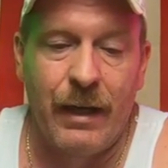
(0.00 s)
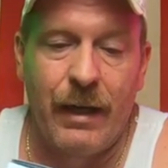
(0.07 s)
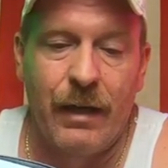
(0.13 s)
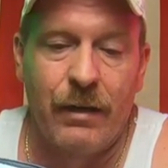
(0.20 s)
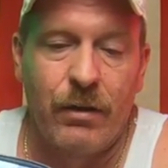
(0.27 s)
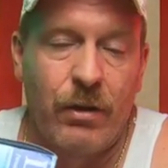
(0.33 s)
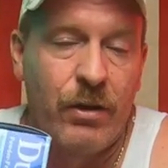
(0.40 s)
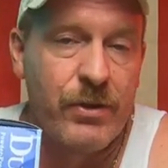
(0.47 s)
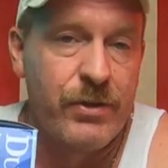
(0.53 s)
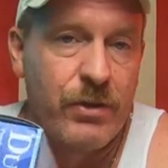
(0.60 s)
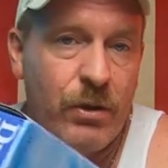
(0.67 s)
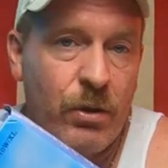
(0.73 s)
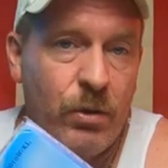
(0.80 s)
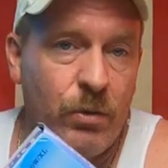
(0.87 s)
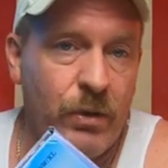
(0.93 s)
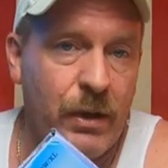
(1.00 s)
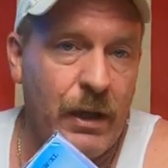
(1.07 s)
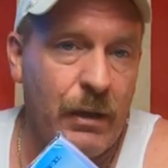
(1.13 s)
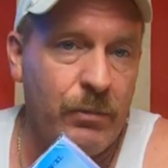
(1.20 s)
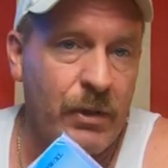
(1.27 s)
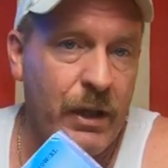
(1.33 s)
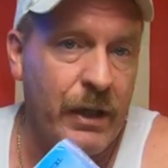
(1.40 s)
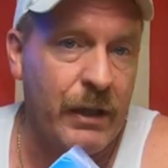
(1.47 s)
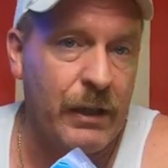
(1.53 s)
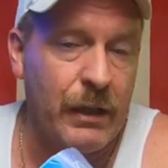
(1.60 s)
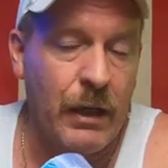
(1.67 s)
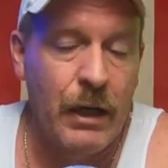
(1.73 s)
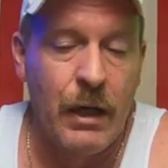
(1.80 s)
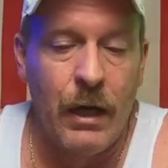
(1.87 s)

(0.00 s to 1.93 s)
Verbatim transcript: And also when I'm like